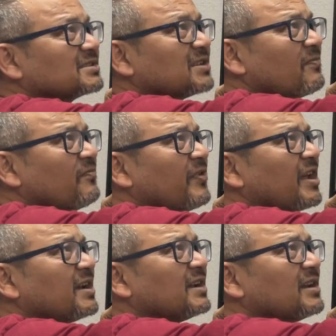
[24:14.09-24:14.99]
Somewhere
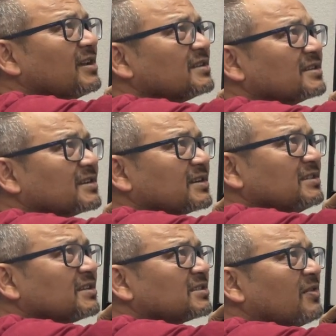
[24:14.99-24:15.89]
it will
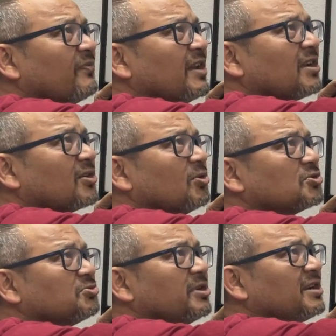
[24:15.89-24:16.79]
just come very close
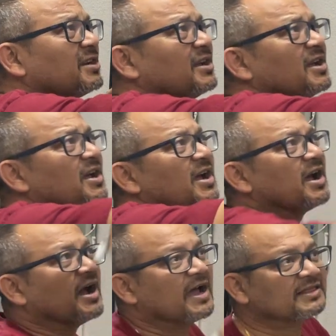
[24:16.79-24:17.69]
to it,
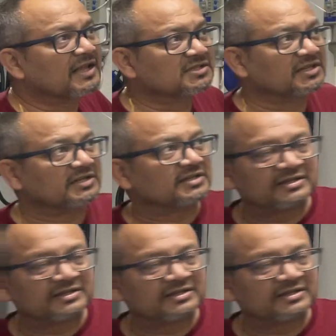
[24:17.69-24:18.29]
and that's it.